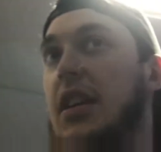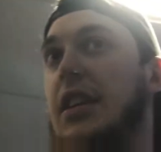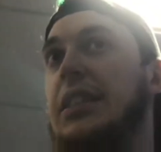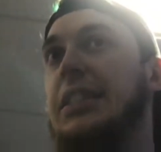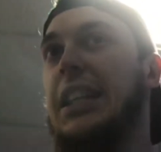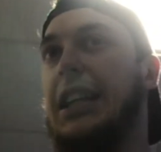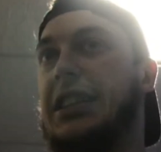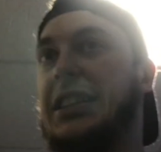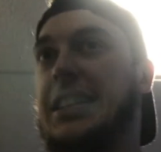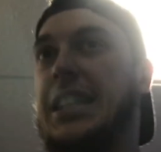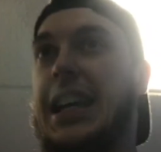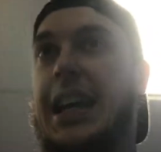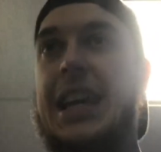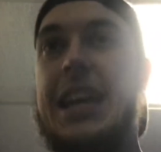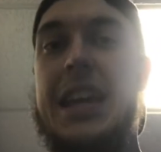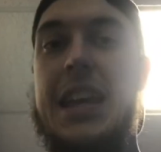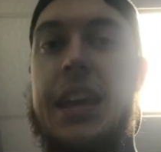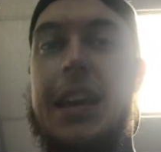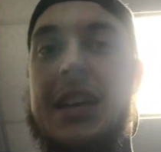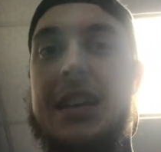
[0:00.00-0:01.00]
section
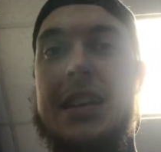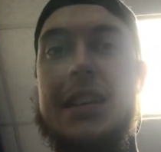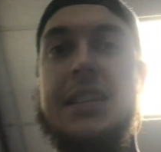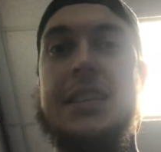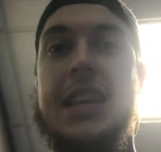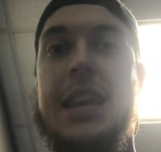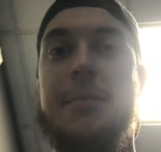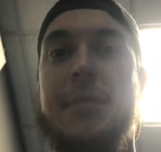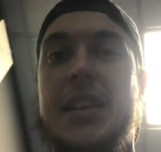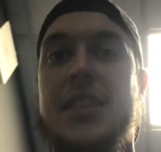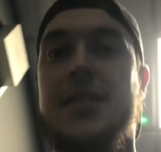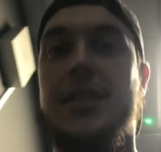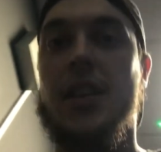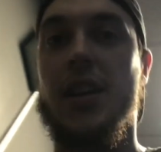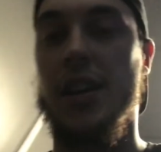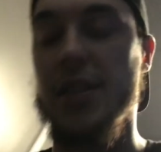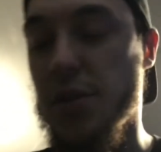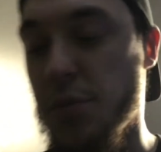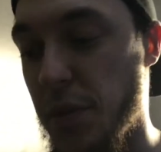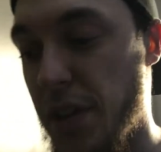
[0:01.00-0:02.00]
A, same as
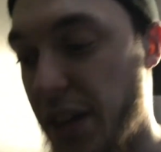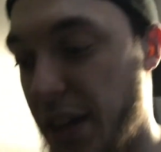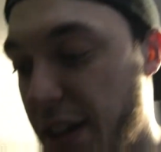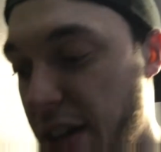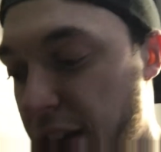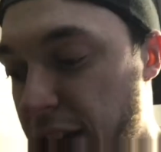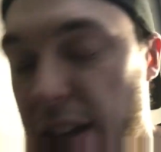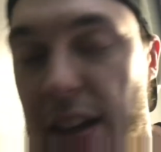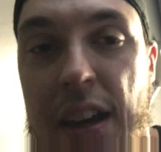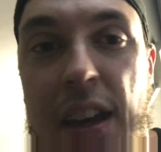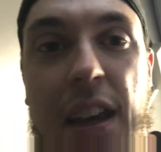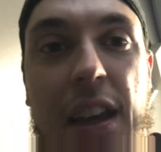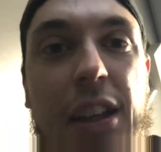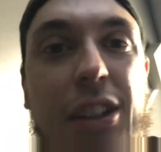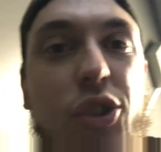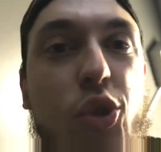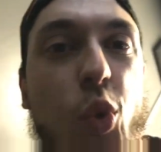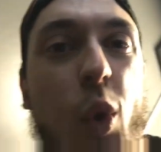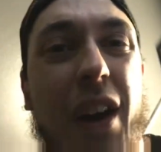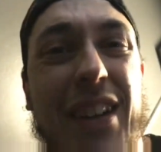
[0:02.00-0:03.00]
last week.
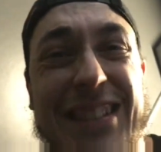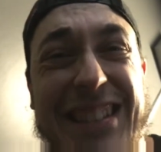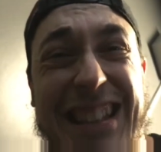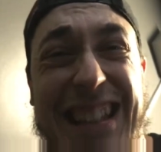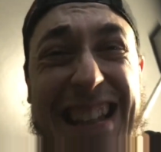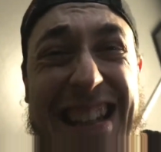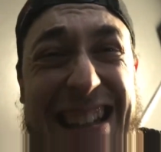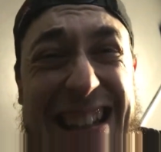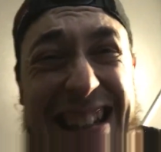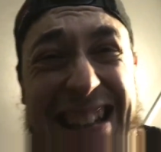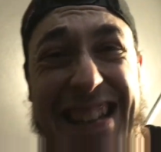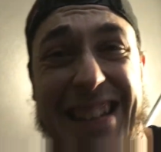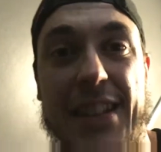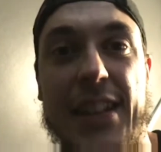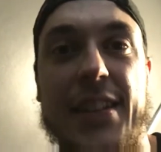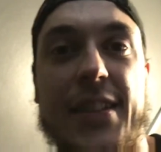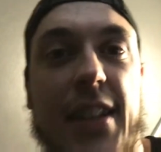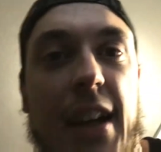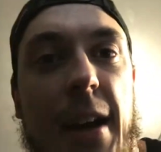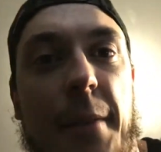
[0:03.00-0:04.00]
Squats,
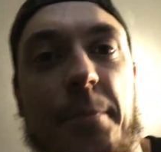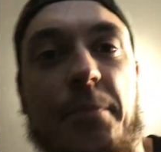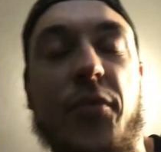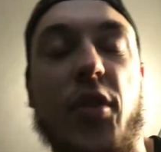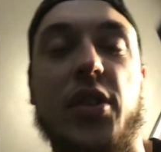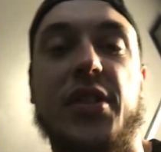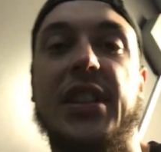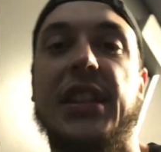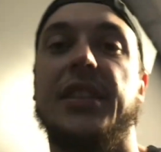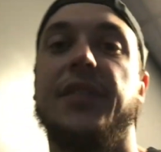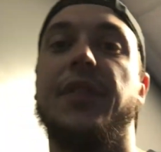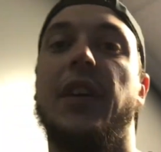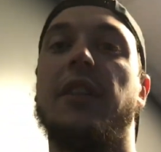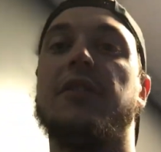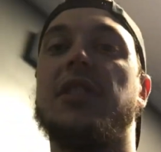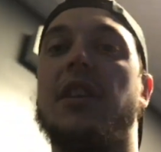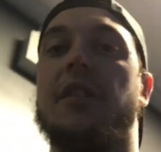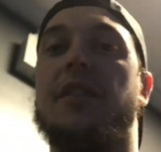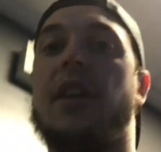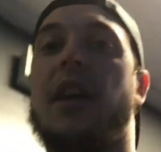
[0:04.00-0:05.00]
this time, not
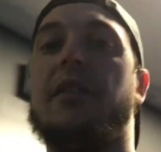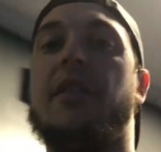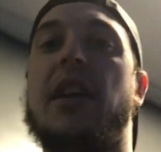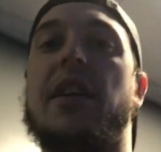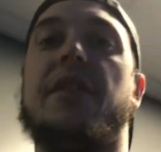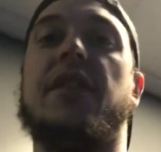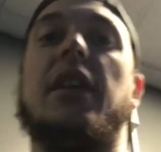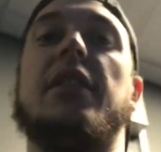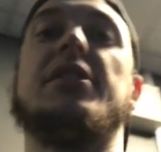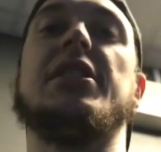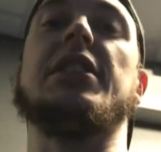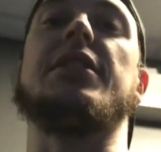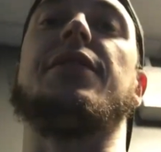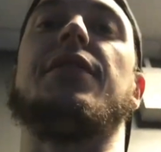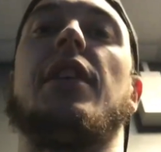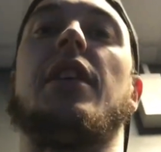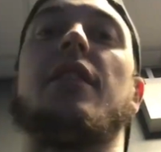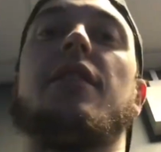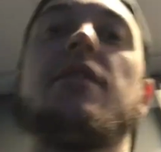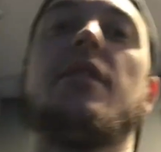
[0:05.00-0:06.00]
65, 75, 85,
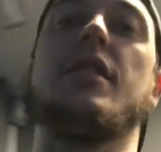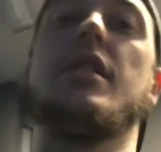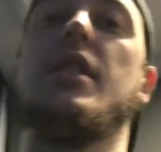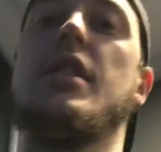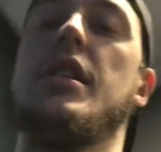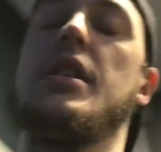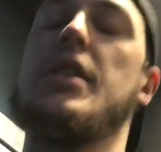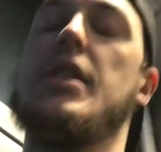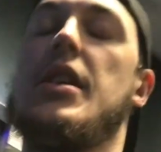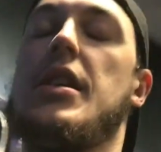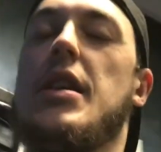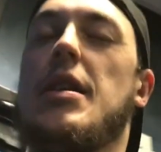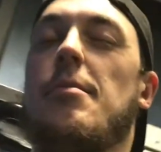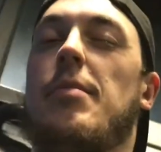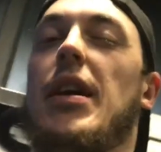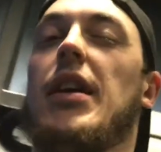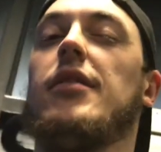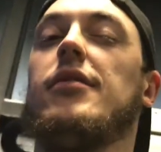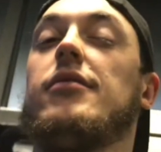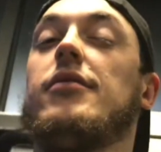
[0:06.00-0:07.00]
65,
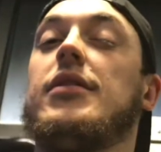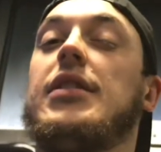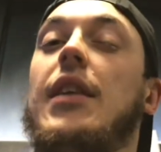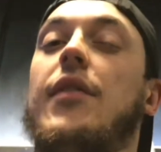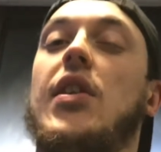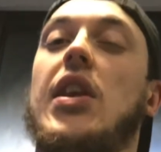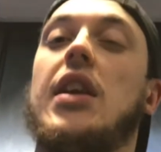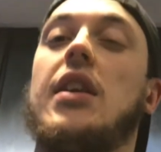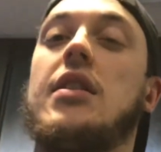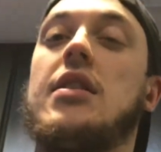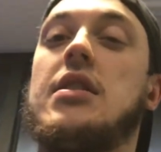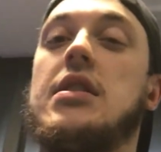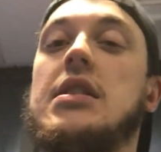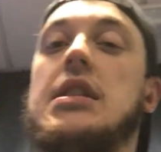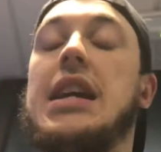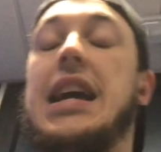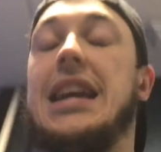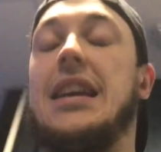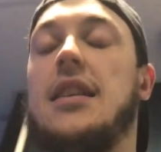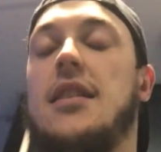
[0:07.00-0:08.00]
but 70,
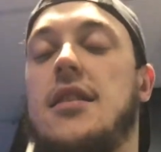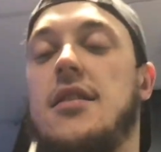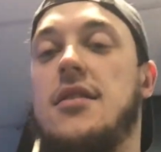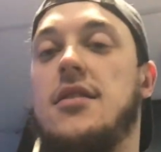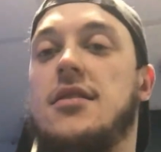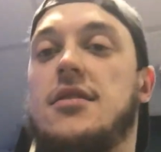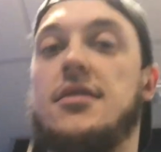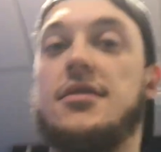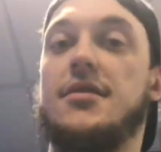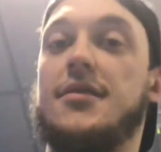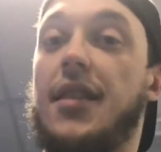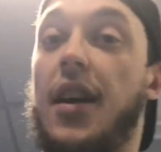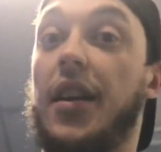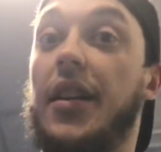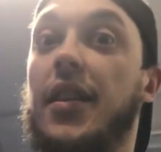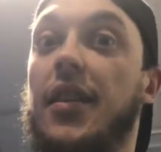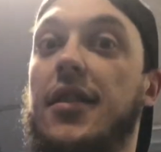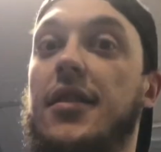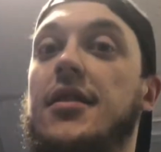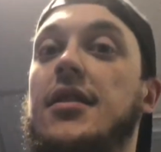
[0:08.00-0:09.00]
80,
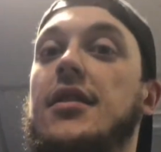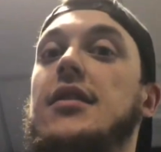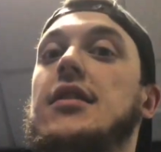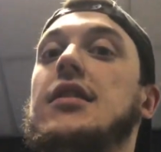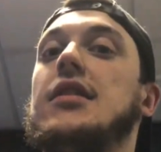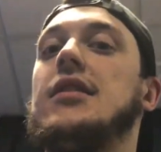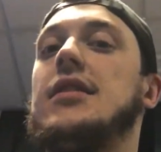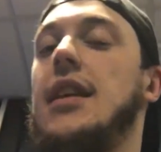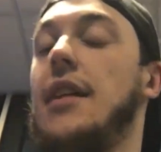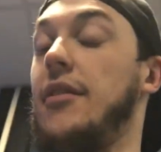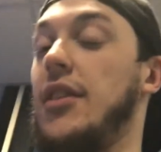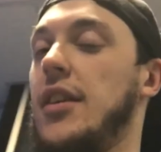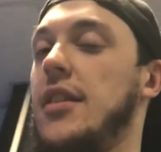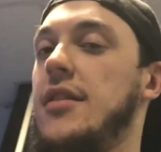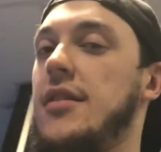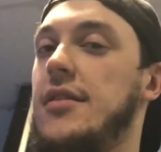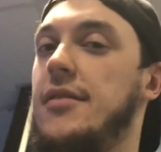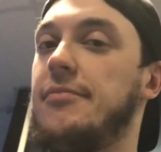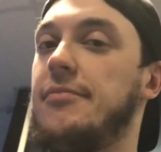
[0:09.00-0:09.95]
90, 70.